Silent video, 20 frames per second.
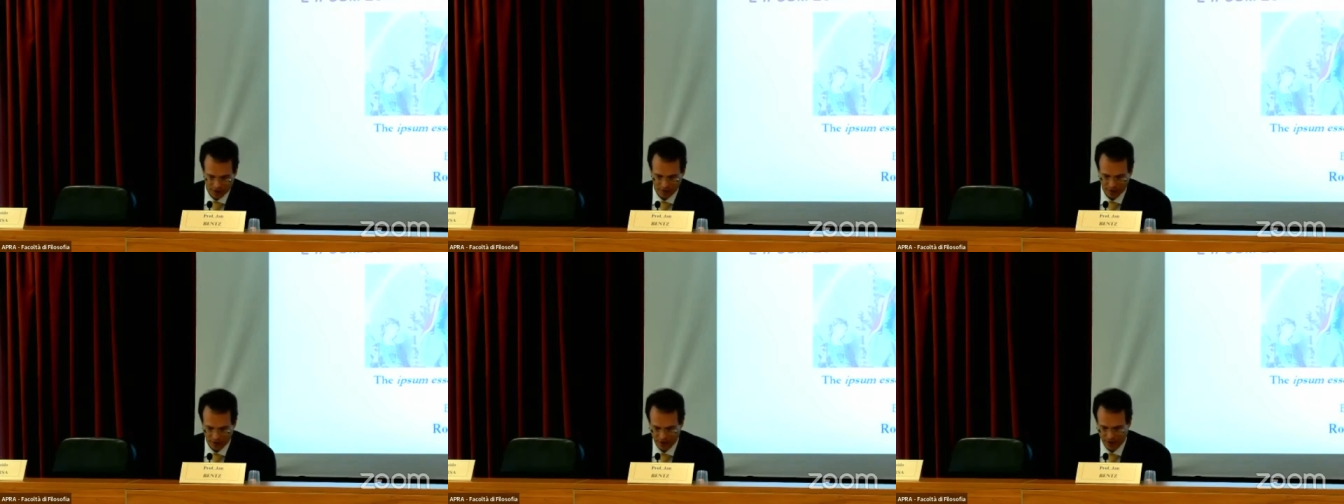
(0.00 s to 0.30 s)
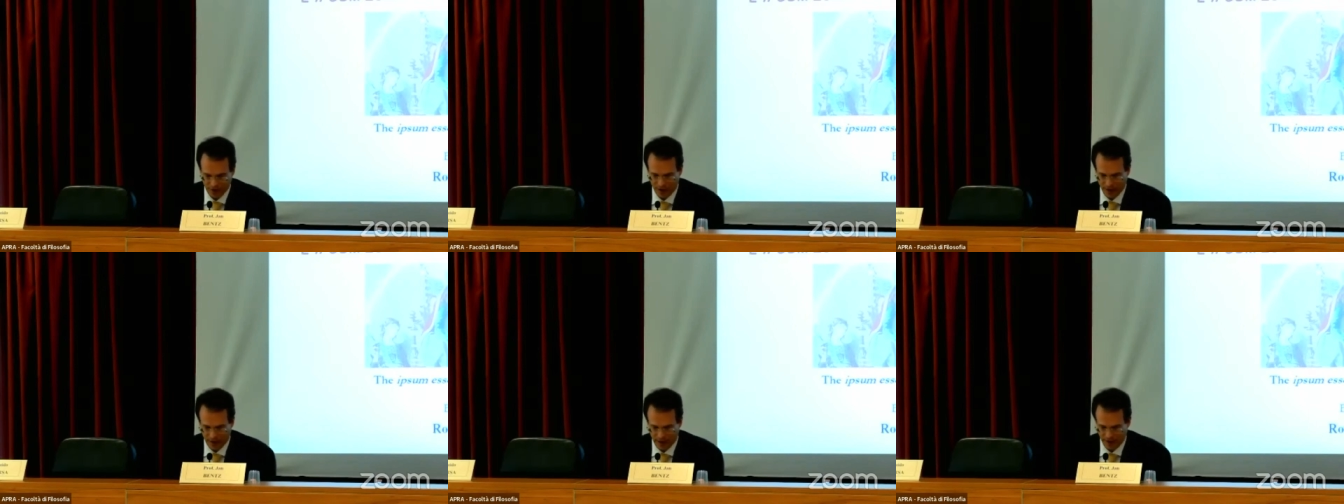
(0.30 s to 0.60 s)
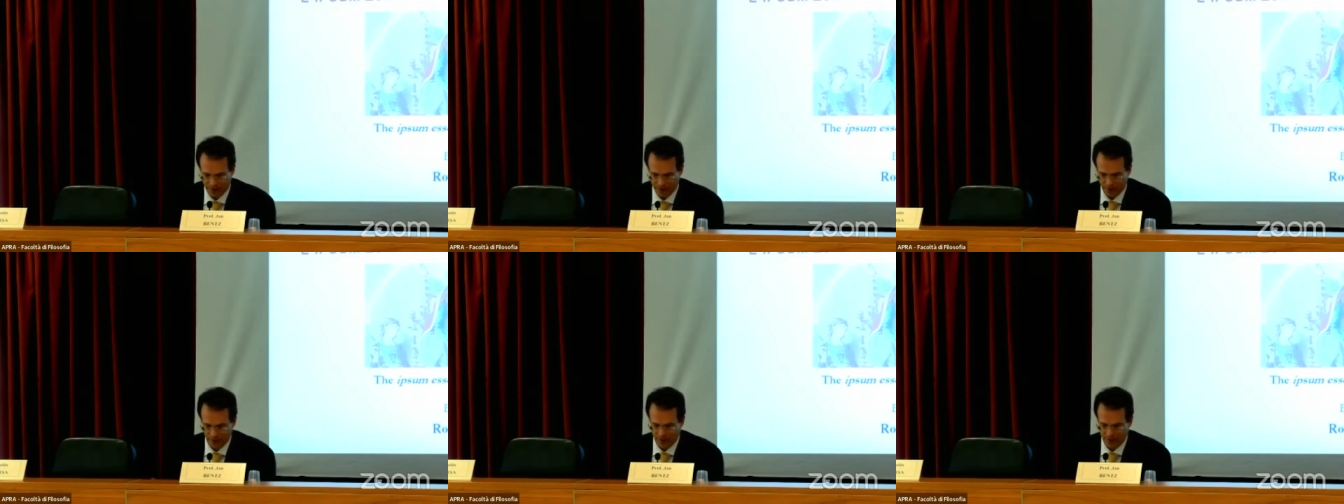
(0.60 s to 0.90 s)
in which the
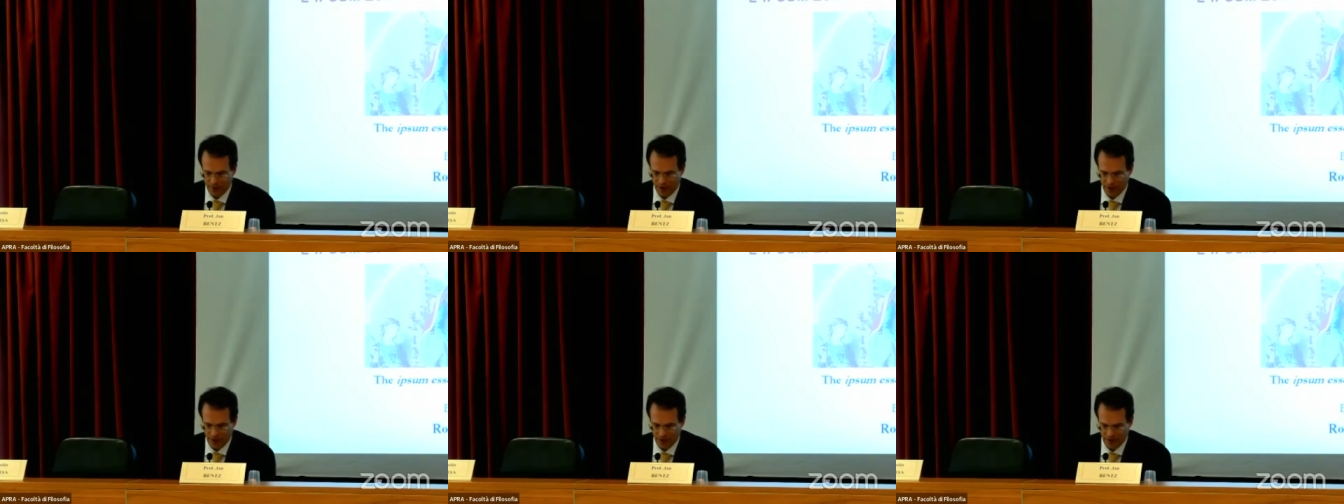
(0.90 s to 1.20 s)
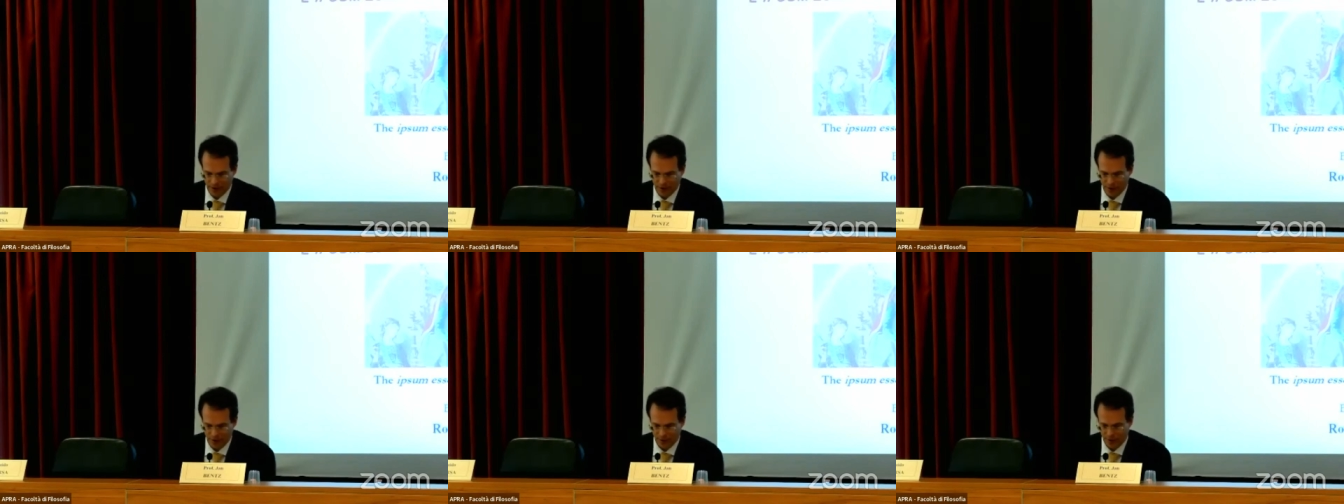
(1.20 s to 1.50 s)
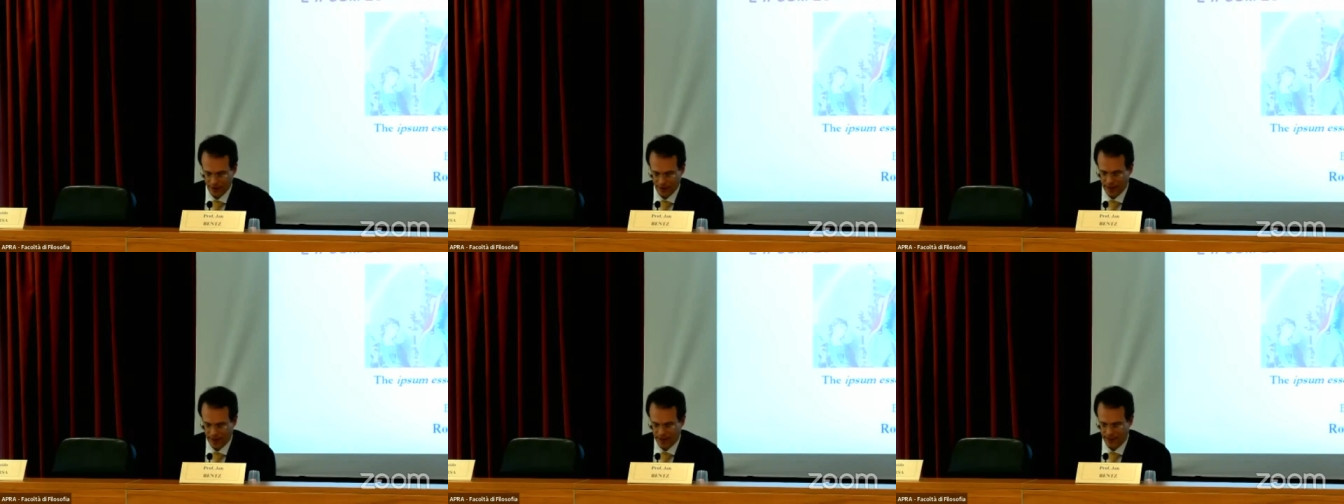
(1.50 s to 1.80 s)
life of God is
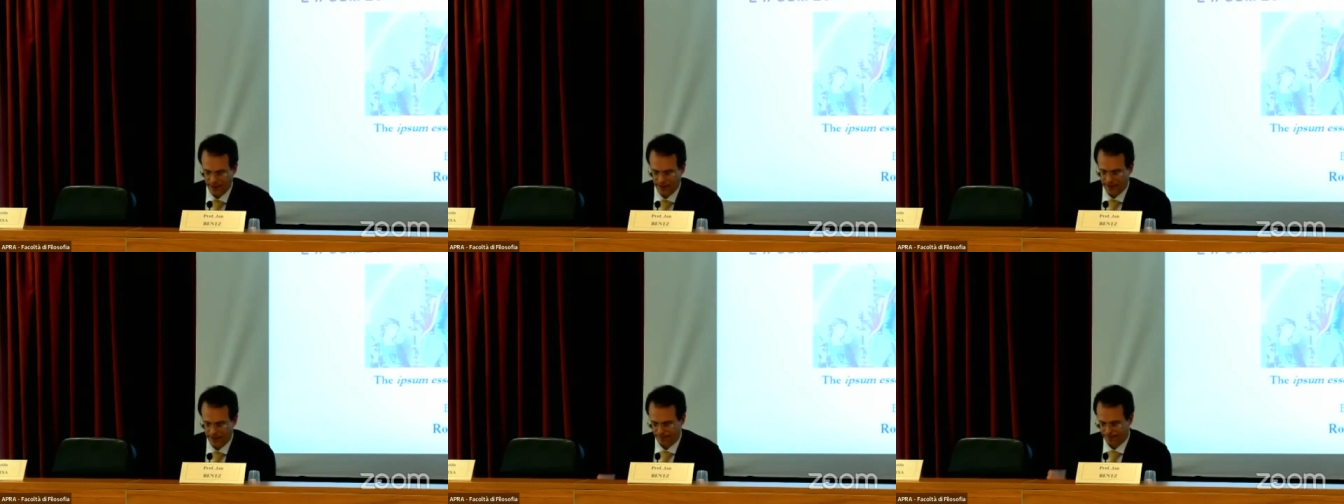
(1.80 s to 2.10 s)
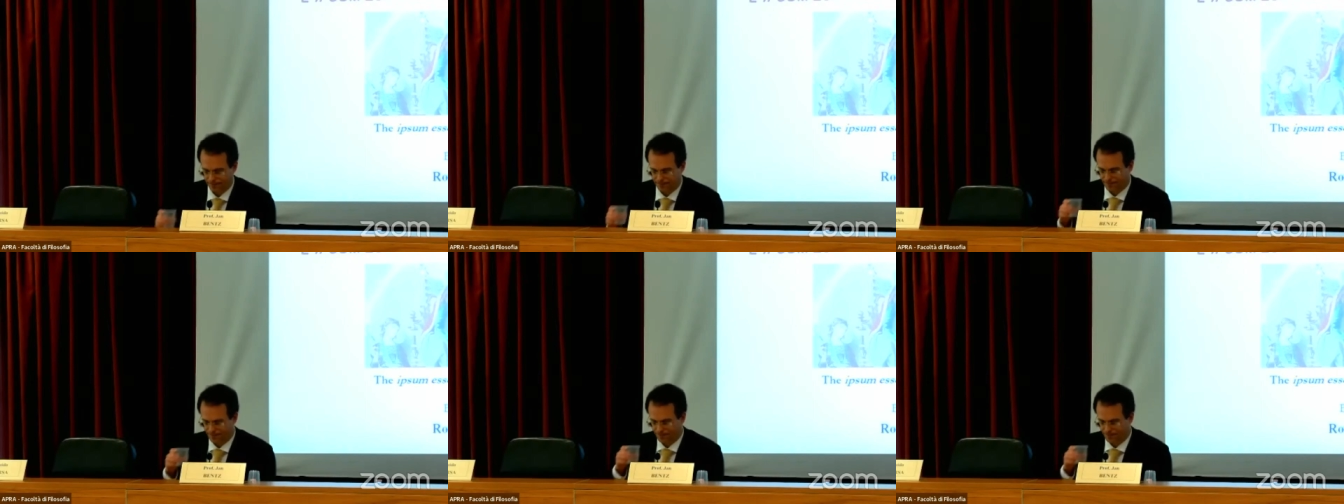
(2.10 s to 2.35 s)
communicated.